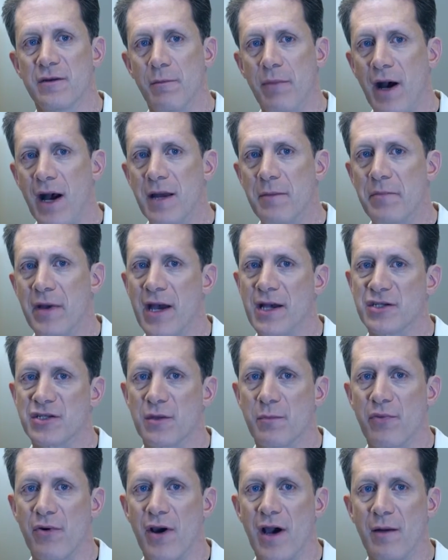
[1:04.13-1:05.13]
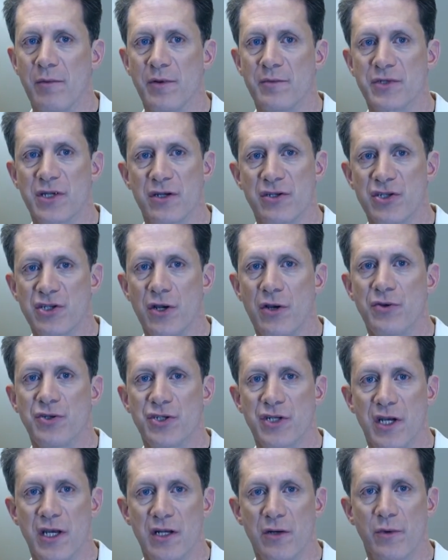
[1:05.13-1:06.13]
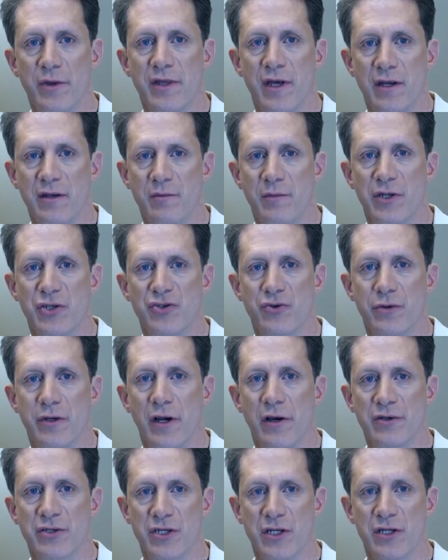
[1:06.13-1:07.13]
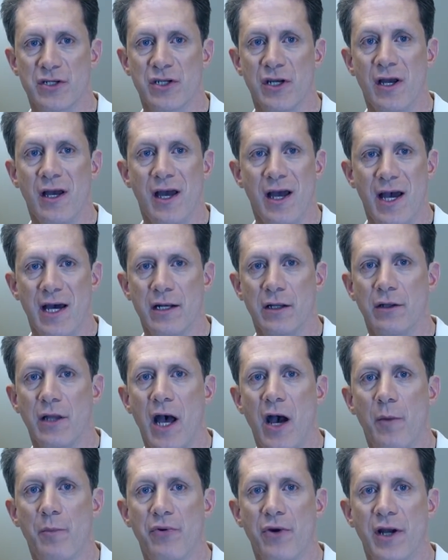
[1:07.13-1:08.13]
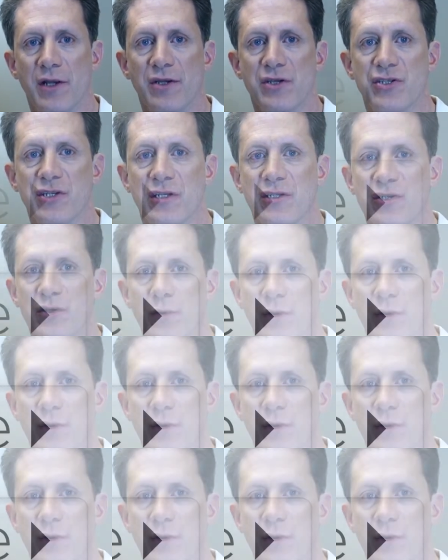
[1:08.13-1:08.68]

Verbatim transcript: bypass the problems associated with endometriosis and allow pregnancy to